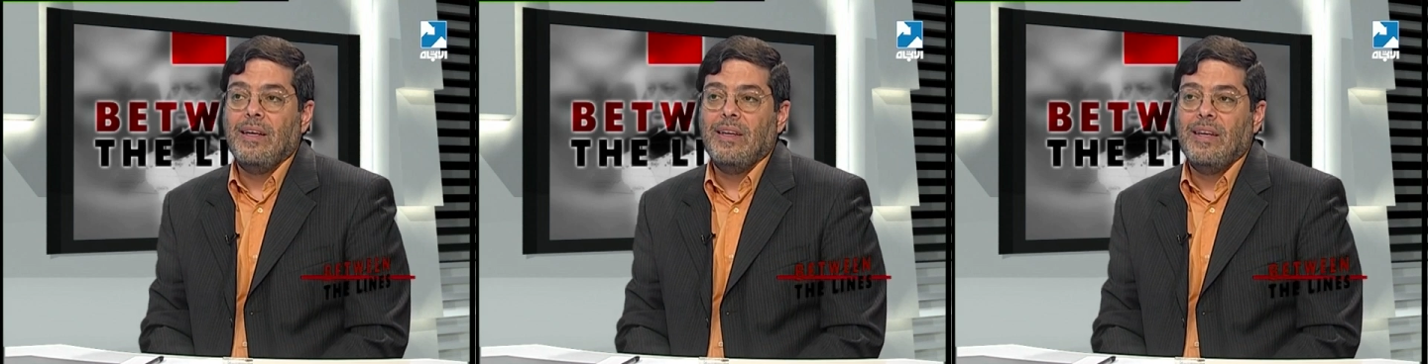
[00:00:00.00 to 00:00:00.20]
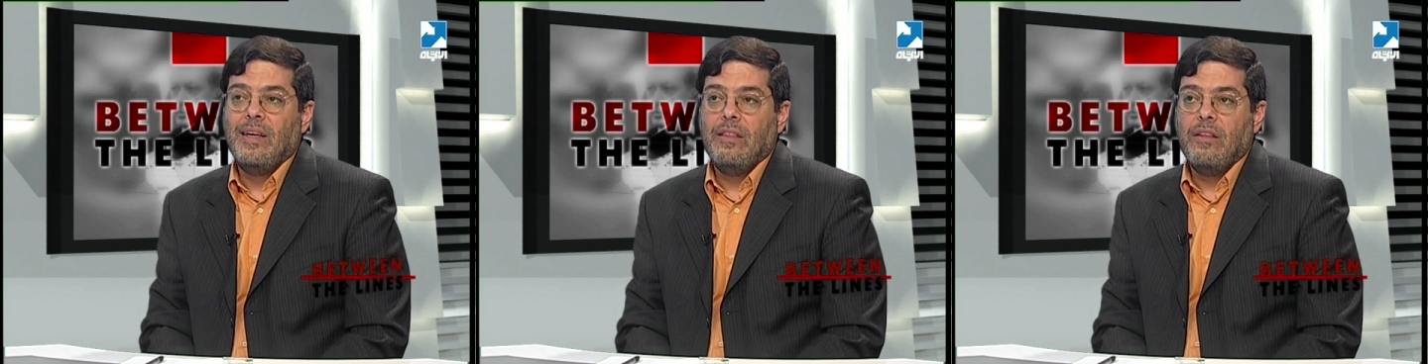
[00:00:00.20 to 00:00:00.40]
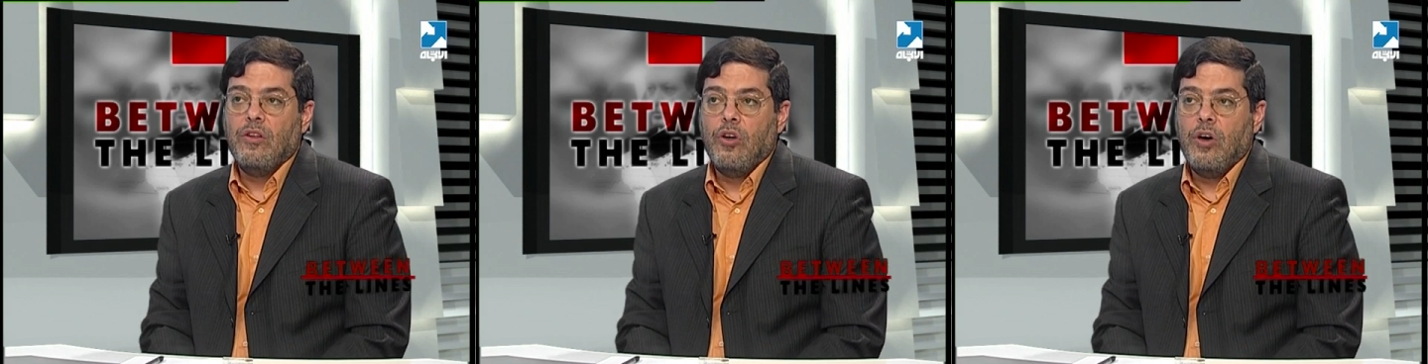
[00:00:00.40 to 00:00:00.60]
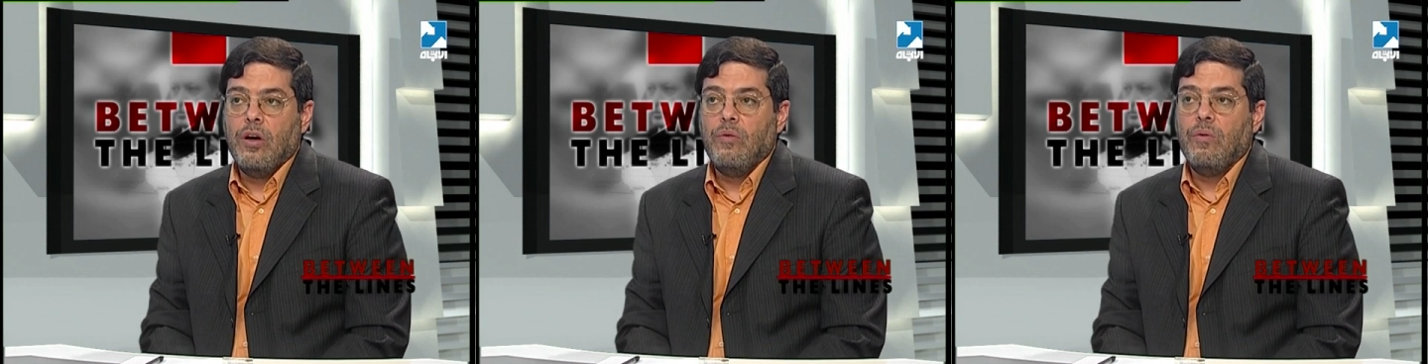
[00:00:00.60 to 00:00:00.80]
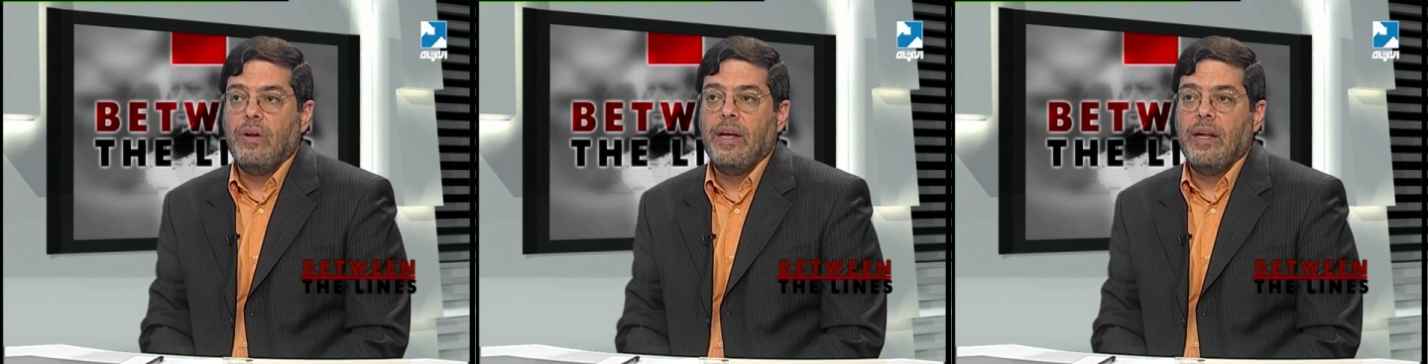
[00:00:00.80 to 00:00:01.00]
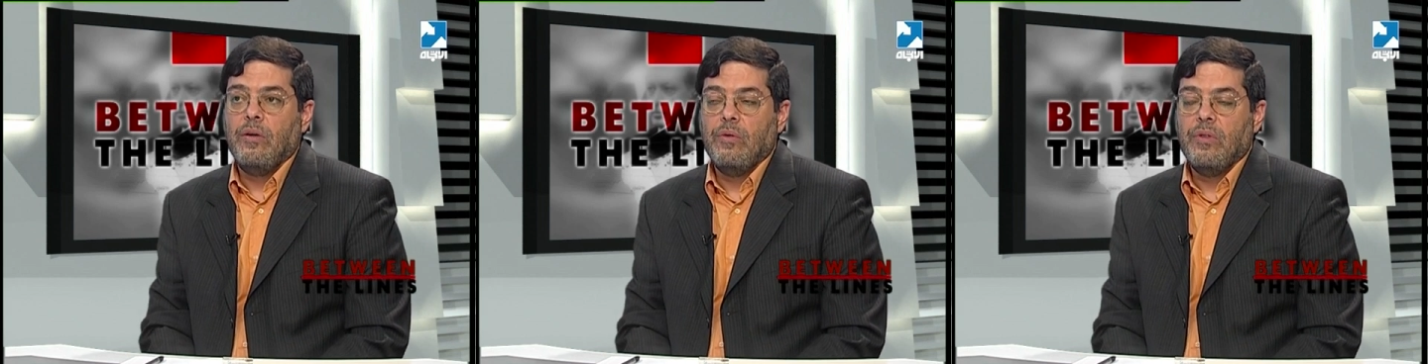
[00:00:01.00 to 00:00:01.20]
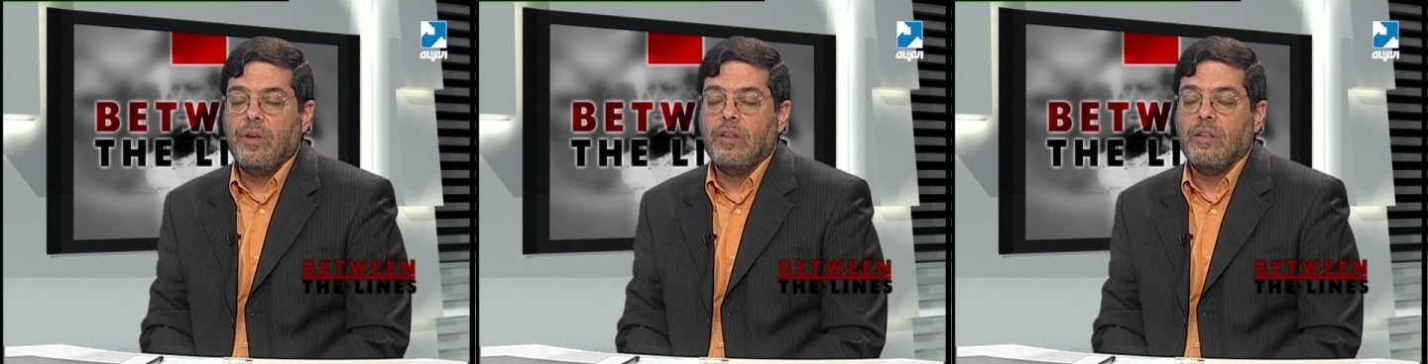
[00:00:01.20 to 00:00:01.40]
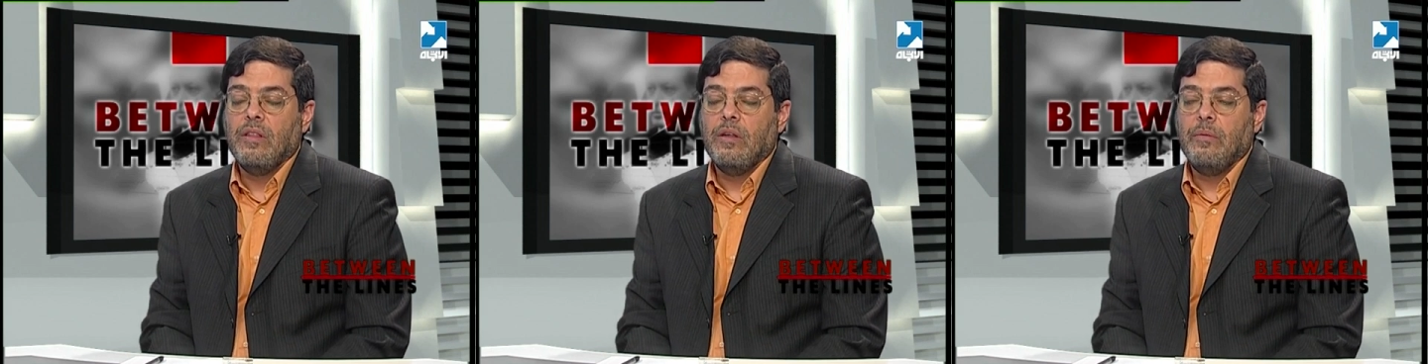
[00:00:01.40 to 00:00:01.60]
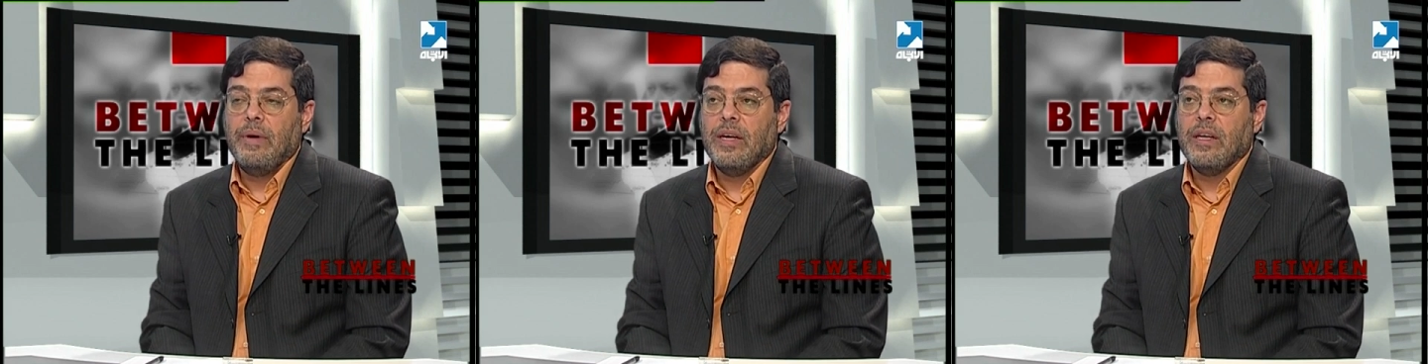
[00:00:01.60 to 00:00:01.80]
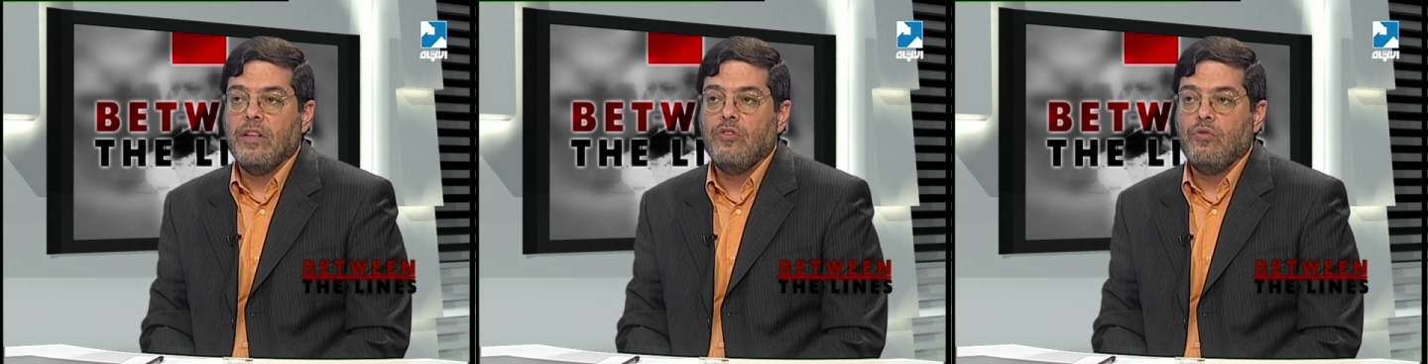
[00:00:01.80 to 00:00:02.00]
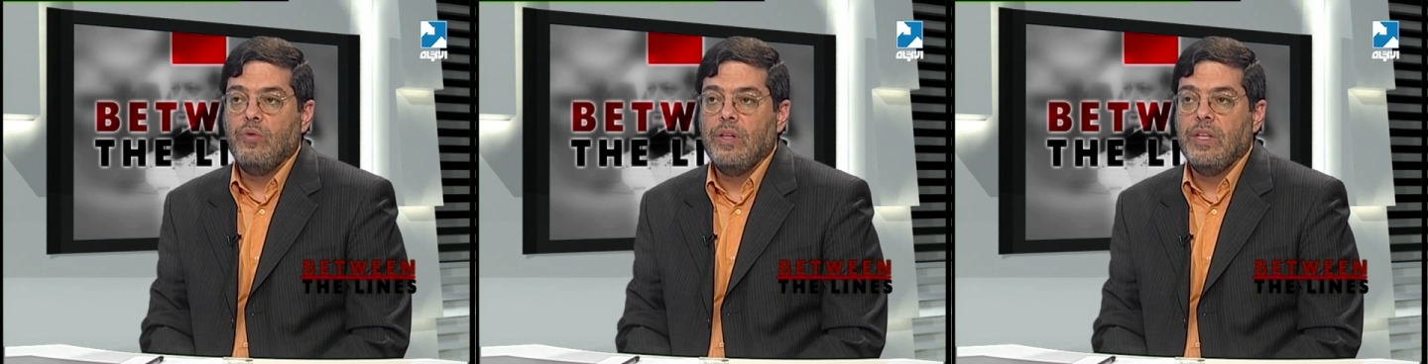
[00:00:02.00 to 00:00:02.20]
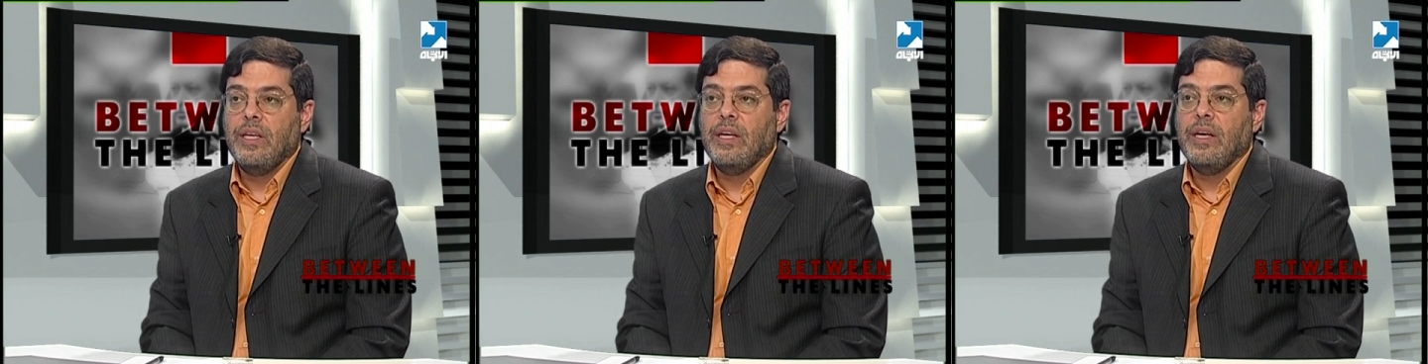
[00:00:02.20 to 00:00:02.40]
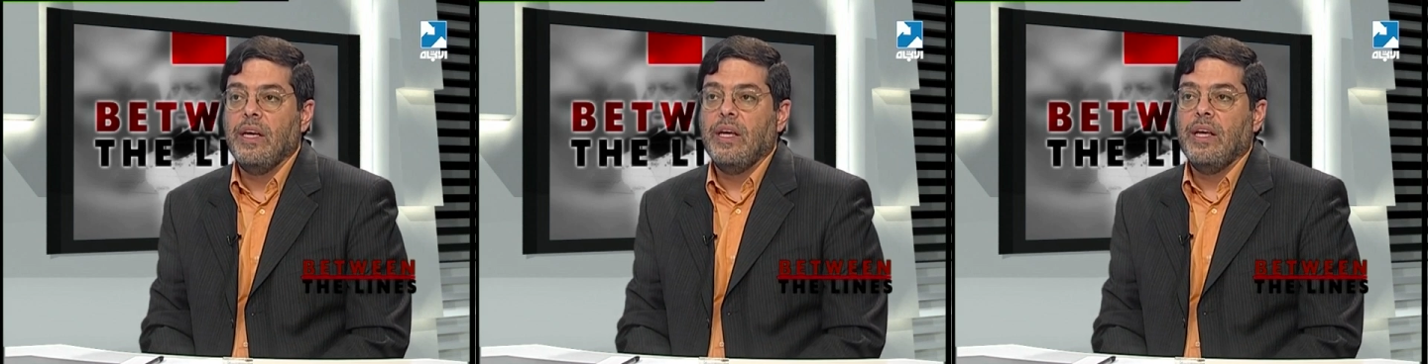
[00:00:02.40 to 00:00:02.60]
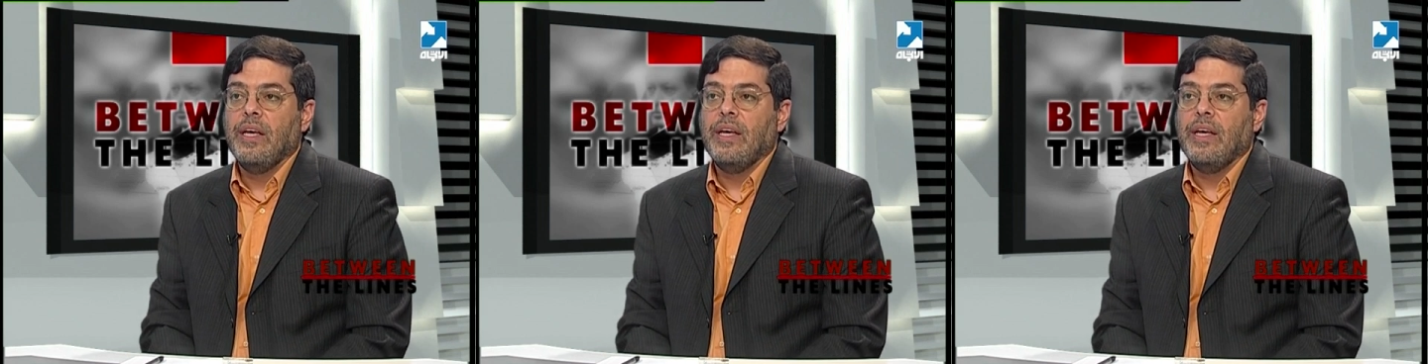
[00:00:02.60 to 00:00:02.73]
In the long run, I don't think that the Americans really